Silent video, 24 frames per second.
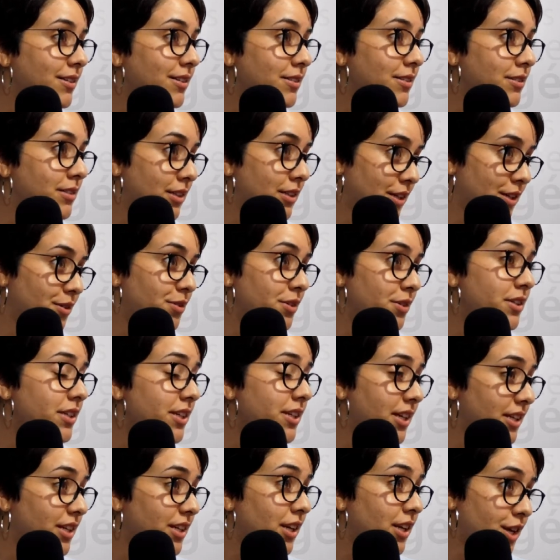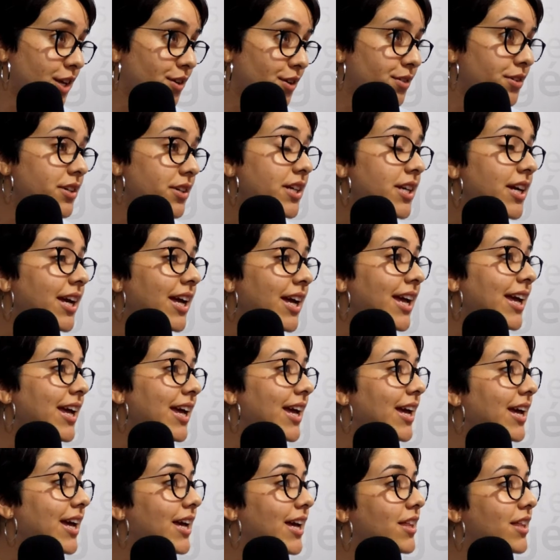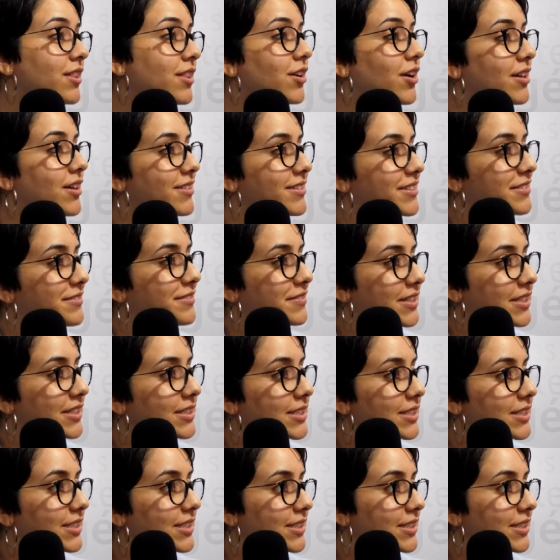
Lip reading: New York, and the other event